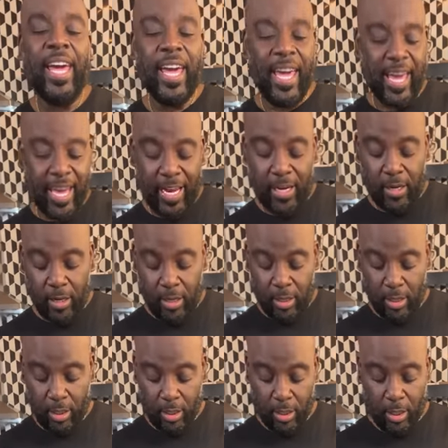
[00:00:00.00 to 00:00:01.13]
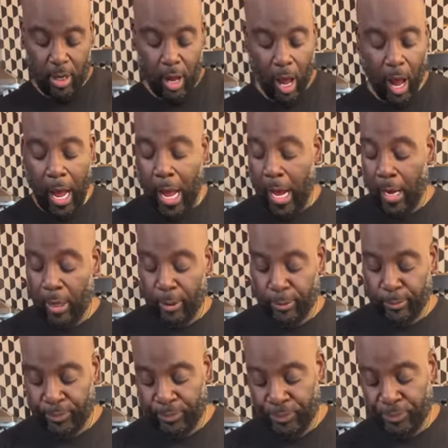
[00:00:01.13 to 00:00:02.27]
in um,
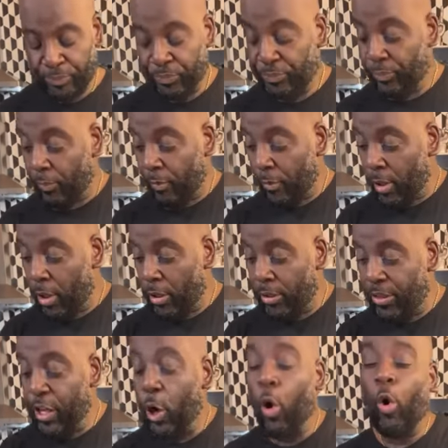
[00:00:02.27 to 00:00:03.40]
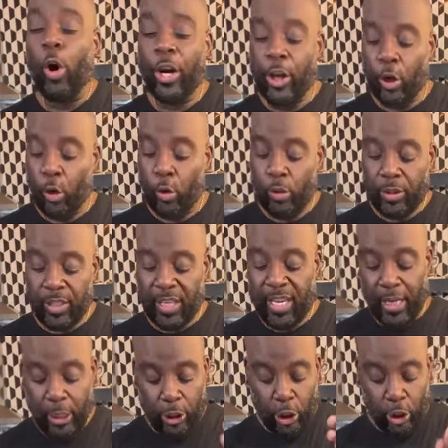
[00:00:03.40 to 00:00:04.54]
the oil to get
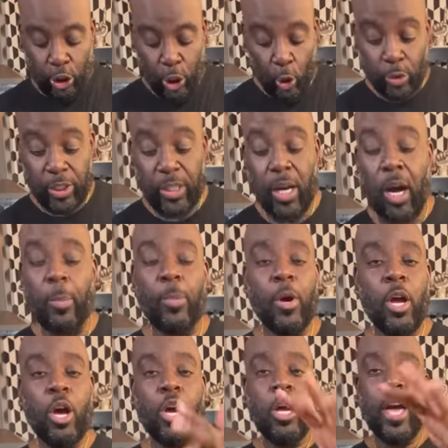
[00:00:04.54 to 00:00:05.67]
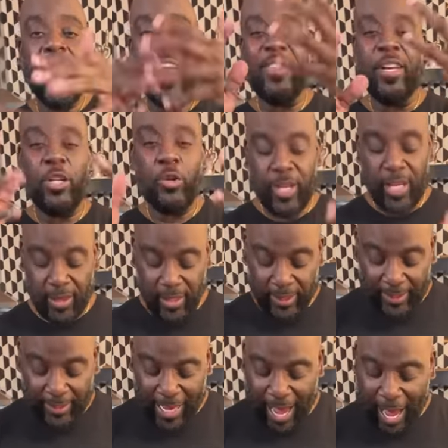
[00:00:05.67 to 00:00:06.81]
it to toast up, and then you get the
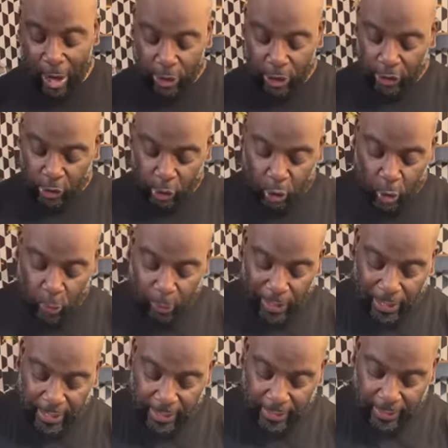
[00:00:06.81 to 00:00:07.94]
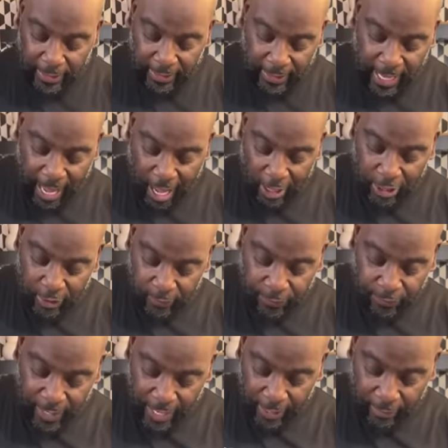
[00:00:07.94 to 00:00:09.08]
scallions to release the scallion
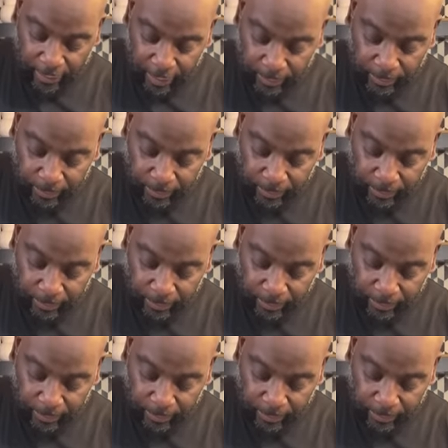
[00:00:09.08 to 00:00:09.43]
flavor.